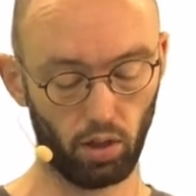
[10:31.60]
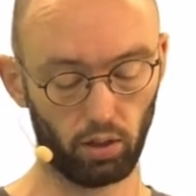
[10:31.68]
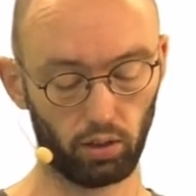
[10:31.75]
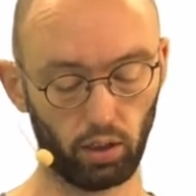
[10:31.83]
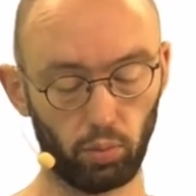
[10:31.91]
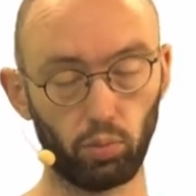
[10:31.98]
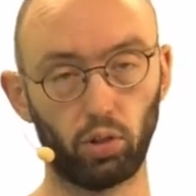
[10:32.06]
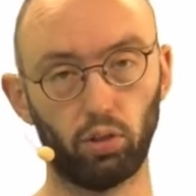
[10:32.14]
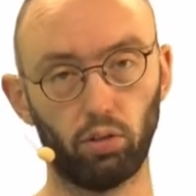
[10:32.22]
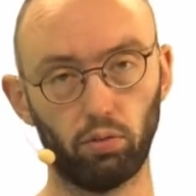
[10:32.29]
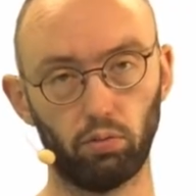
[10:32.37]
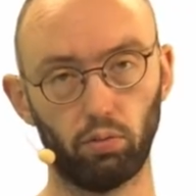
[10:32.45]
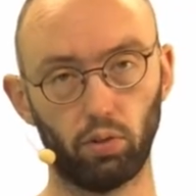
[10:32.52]
number
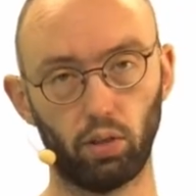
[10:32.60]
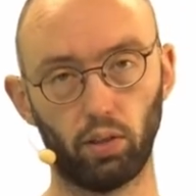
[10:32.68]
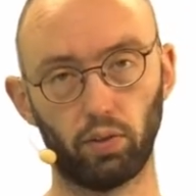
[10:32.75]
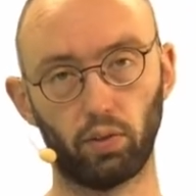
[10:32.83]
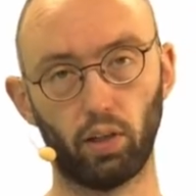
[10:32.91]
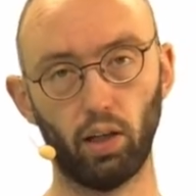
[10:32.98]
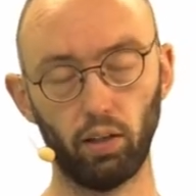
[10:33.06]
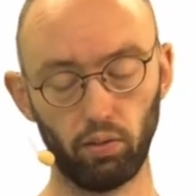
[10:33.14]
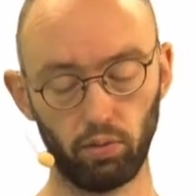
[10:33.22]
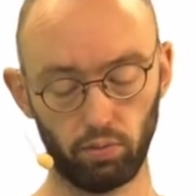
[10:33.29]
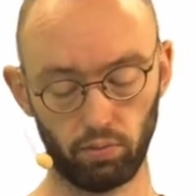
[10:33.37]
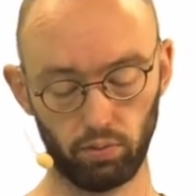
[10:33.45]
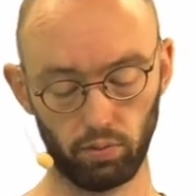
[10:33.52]
is 10
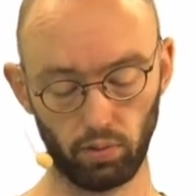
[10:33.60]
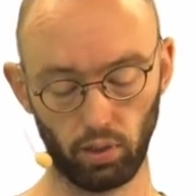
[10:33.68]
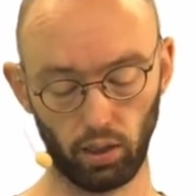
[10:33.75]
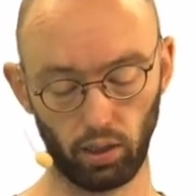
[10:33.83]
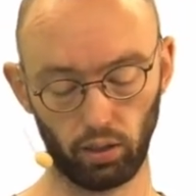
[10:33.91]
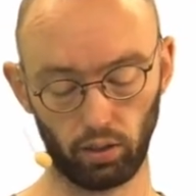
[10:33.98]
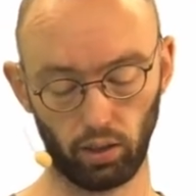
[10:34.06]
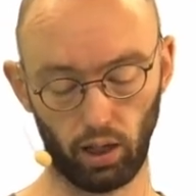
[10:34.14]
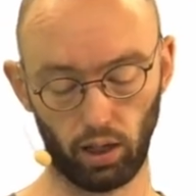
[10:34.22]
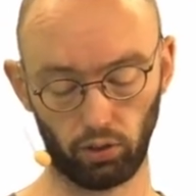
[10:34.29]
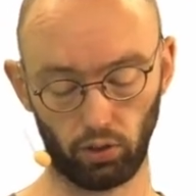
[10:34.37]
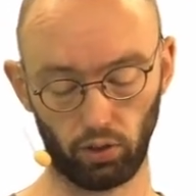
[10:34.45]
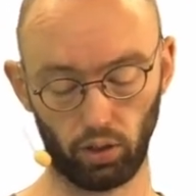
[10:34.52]
and the
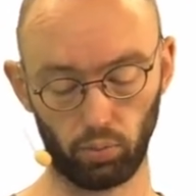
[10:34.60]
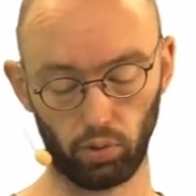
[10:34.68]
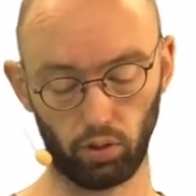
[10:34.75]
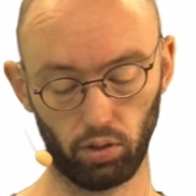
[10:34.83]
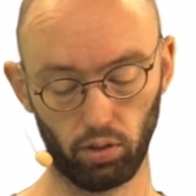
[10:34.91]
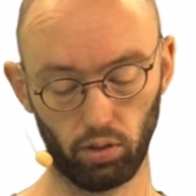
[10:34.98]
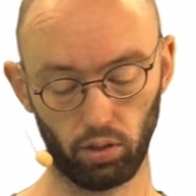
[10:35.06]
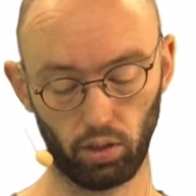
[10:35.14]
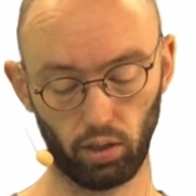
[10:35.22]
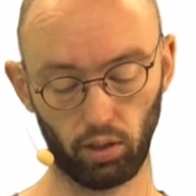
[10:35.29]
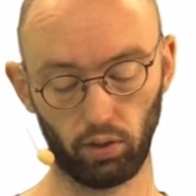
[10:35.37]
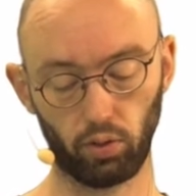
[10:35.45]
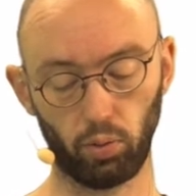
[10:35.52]
largest number
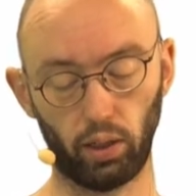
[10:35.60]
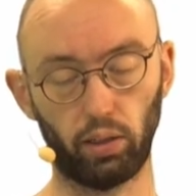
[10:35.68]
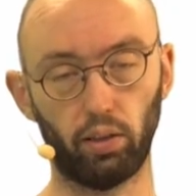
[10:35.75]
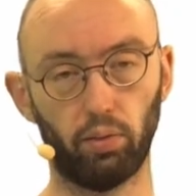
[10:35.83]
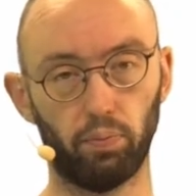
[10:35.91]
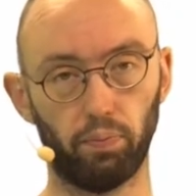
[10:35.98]
is 20.